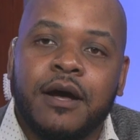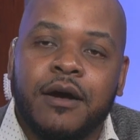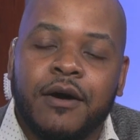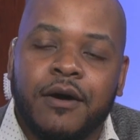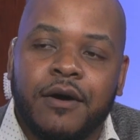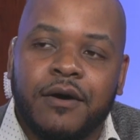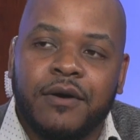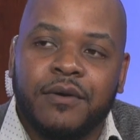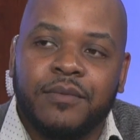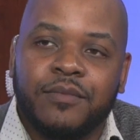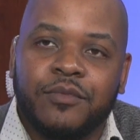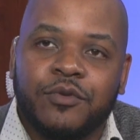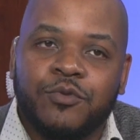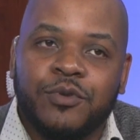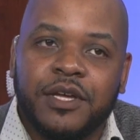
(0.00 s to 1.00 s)
um,
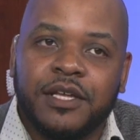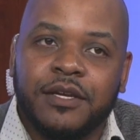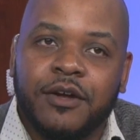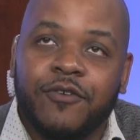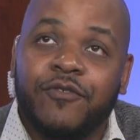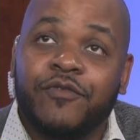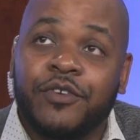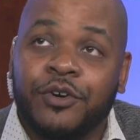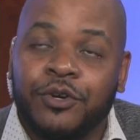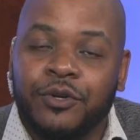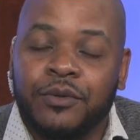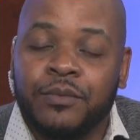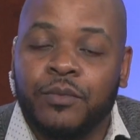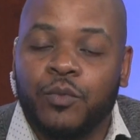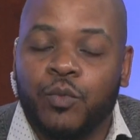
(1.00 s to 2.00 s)
who can
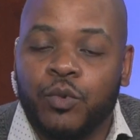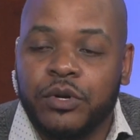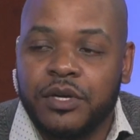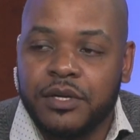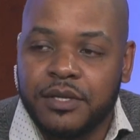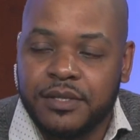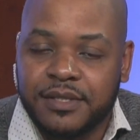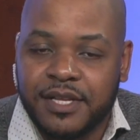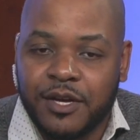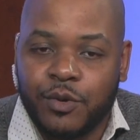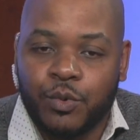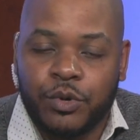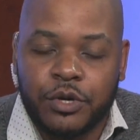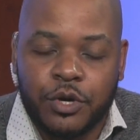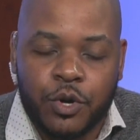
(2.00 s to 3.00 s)
affirm what it is that
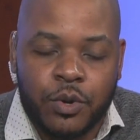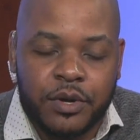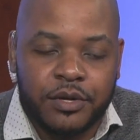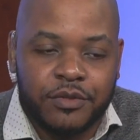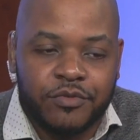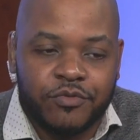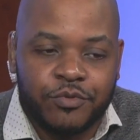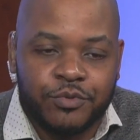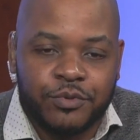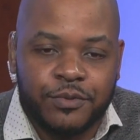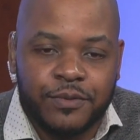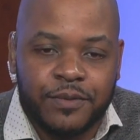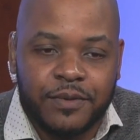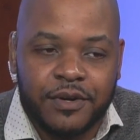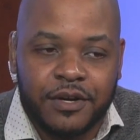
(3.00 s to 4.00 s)
we're going
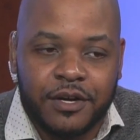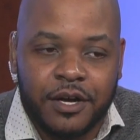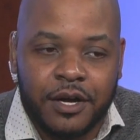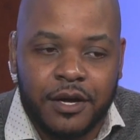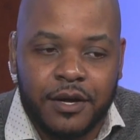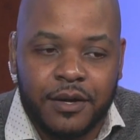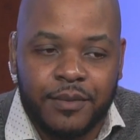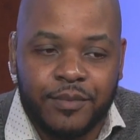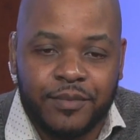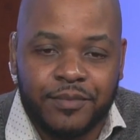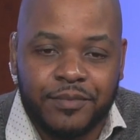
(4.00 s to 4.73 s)
through um,